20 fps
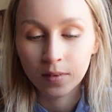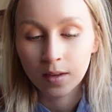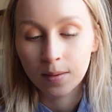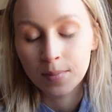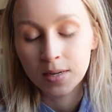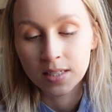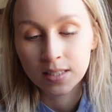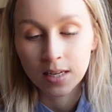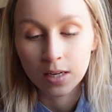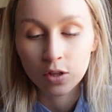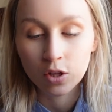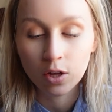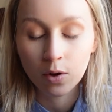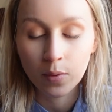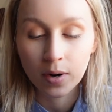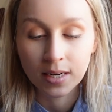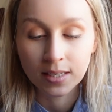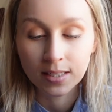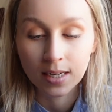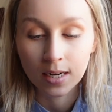I mean, essentially
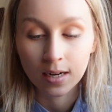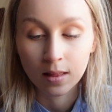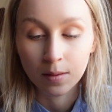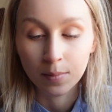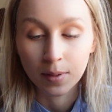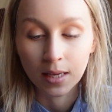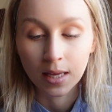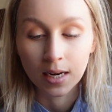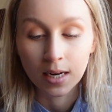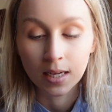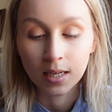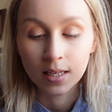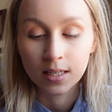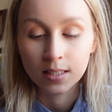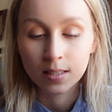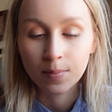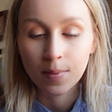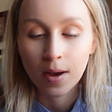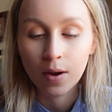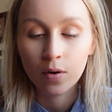what I said in the beginning.
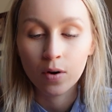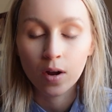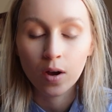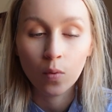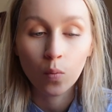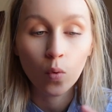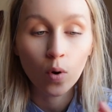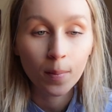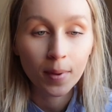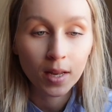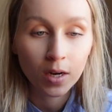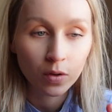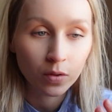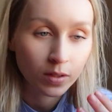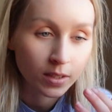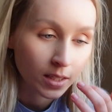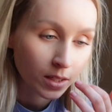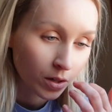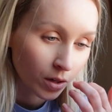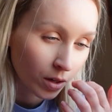It's about a woman
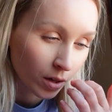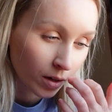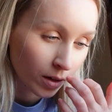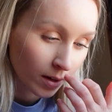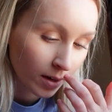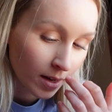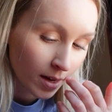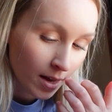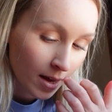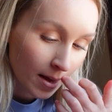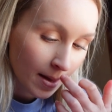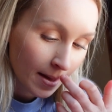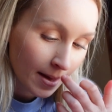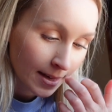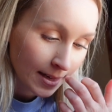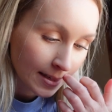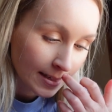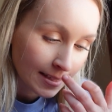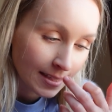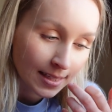who's in her
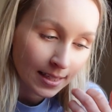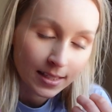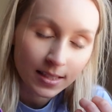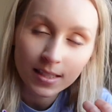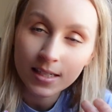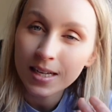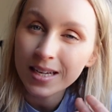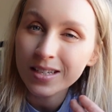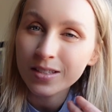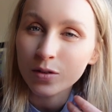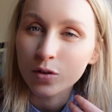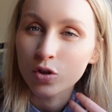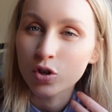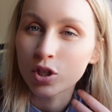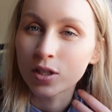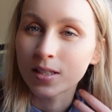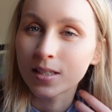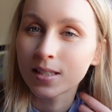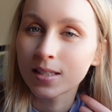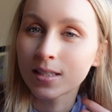60s, or
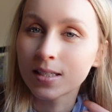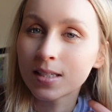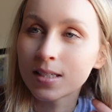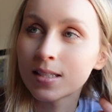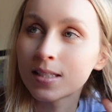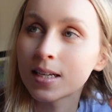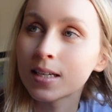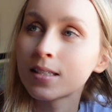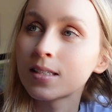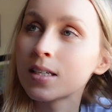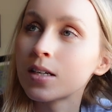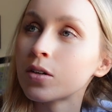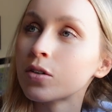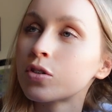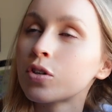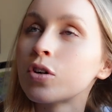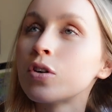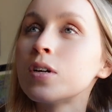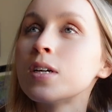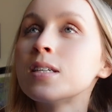she's 60 or
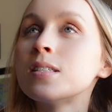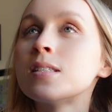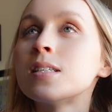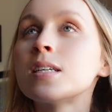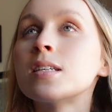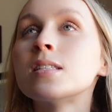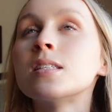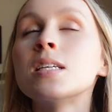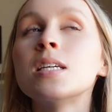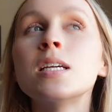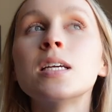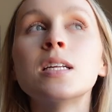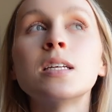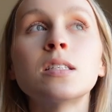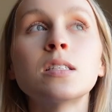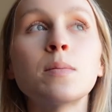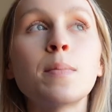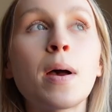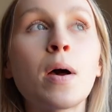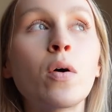turning 60, and
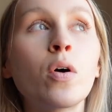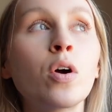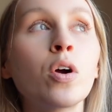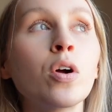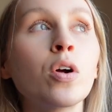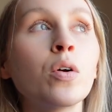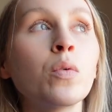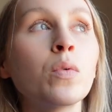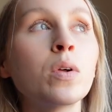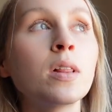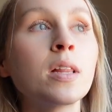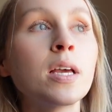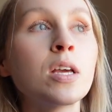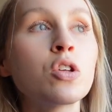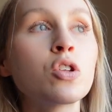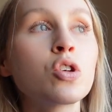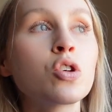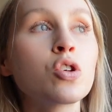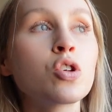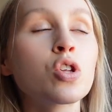it's about her
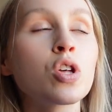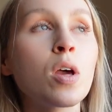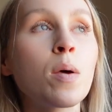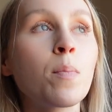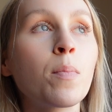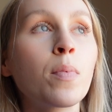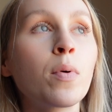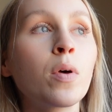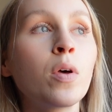relationship